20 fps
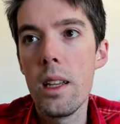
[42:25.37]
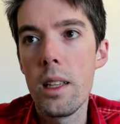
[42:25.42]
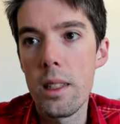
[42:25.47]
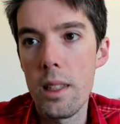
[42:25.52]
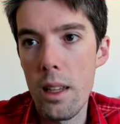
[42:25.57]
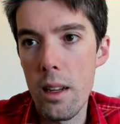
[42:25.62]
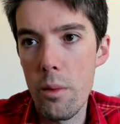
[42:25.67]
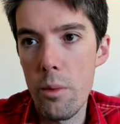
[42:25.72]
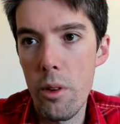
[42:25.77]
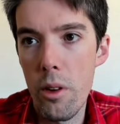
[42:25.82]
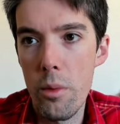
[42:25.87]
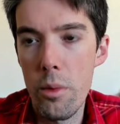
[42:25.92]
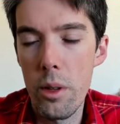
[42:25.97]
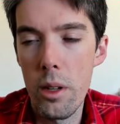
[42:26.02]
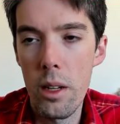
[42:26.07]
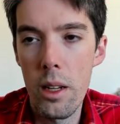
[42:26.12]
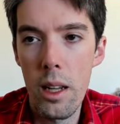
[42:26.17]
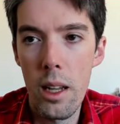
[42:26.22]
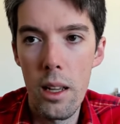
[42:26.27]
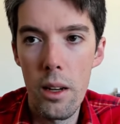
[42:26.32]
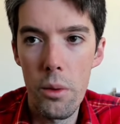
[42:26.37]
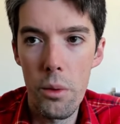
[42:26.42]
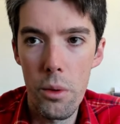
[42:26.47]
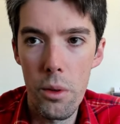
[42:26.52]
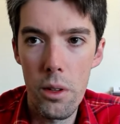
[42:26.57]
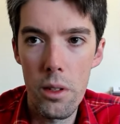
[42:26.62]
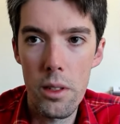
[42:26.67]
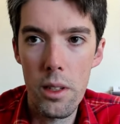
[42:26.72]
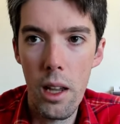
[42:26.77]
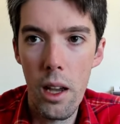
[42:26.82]
Santa Barbara and
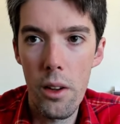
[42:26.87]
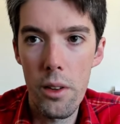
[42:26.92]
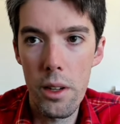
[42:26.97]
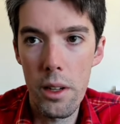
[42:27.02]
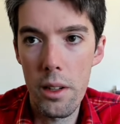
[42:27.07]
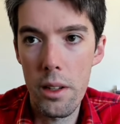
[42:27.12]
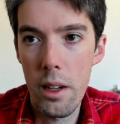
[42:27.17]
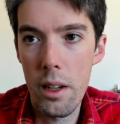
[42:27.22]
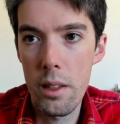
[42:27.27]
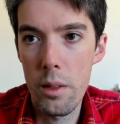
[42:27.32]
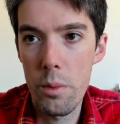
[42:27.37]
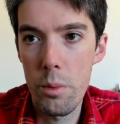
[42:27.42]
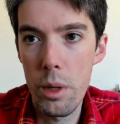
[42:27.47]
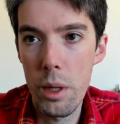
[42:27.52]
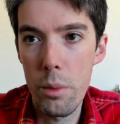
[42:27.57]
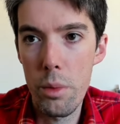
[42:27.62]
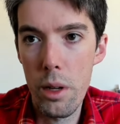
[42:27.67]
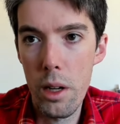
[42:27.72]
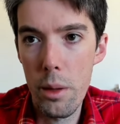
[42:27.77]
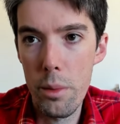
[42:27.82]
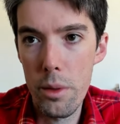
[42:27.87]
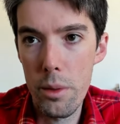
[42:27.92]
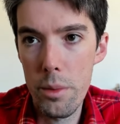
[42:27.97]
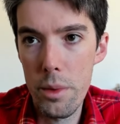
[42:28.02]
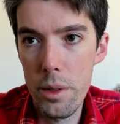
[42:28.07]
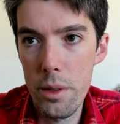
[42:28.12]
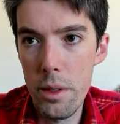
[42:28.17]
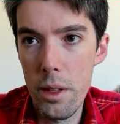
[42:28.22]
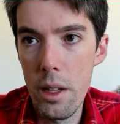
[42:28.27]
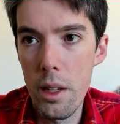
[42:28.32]
Orange County and cause big
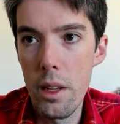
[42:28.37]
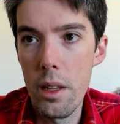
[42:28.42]
problems.